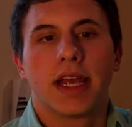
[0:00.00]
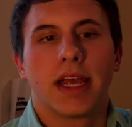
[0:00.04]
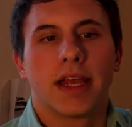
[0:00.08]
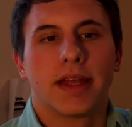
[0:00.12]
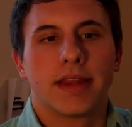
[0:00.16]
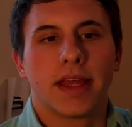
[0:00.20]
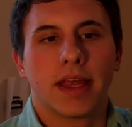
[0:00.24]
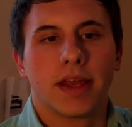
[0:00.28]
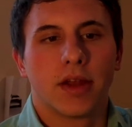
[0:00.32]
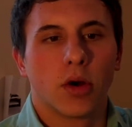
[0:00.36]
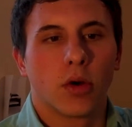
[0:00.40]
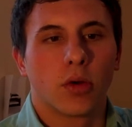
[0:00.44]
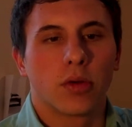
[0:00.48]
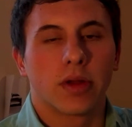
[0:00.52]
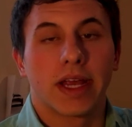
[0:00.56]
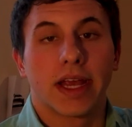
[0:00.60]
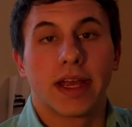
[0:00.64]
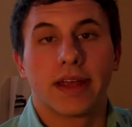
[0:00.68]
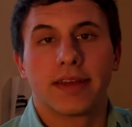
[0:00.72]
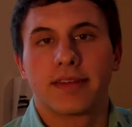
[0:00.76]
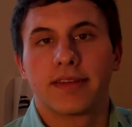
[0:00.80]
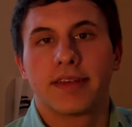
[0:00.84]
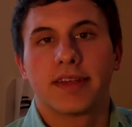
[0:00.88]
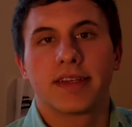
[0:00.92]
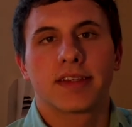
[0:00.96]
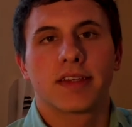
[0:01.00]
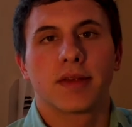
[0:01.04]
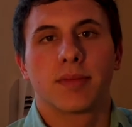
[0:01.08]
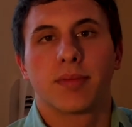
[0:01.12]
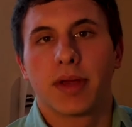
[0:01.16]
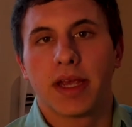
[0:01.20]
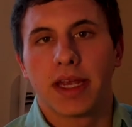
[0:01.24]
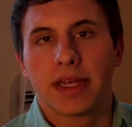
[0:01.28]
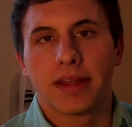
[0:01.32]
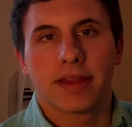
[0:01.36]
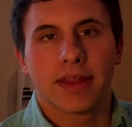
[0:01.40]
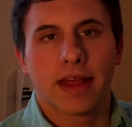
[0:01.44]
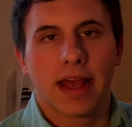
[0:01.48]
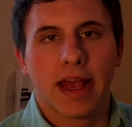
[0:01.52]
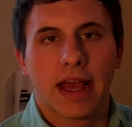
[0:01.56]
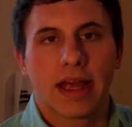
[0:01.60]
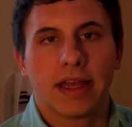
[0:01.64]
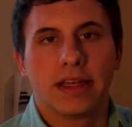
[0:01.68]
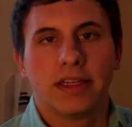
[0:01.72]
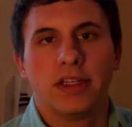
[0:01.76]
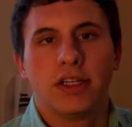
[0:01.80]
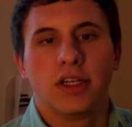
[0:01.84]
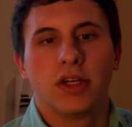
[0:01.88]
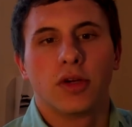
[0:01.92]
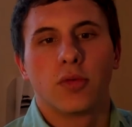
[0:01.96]
and they don't anticipate that
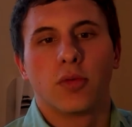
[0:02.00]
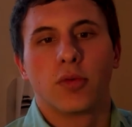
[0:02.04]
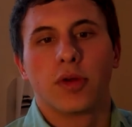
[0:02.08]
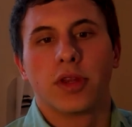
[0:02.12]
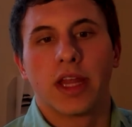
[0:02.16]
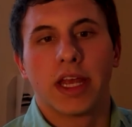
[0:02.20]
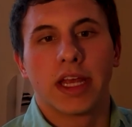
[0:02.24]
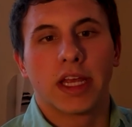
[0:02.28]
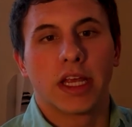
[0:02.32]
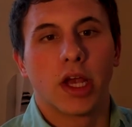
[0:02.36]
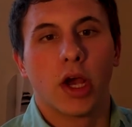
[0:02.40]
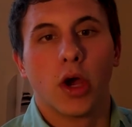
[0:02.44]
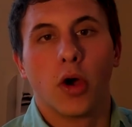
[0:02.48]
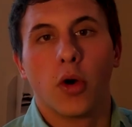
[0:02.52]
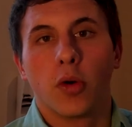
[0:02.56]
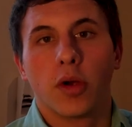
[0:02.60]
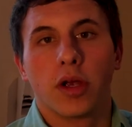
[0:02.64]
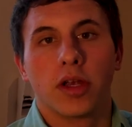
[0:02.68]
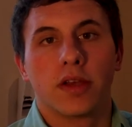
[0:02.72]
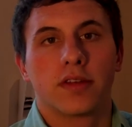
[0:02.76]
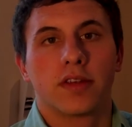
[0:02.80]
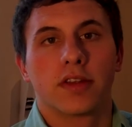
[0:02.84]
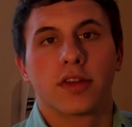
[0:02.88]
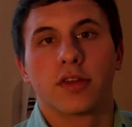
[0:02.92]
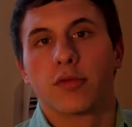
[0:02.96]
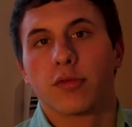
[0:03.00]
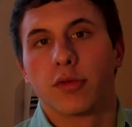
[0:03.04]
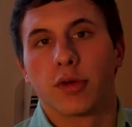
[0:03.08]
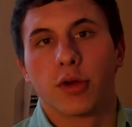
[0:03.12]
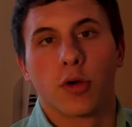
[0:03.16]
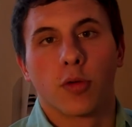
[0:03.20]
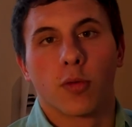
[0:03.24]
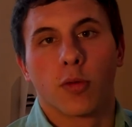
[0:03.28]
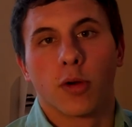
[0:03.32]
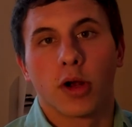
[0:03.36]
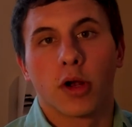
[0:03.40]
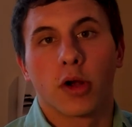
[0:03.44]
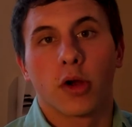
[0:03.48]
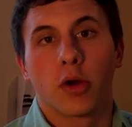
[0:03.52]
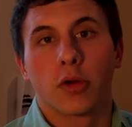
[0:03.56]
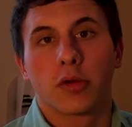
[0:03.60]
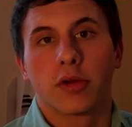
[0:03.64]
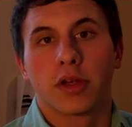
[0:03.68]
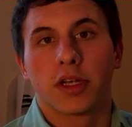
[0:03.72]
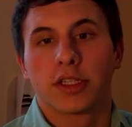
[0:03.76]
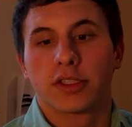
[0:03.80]
when they go into the real world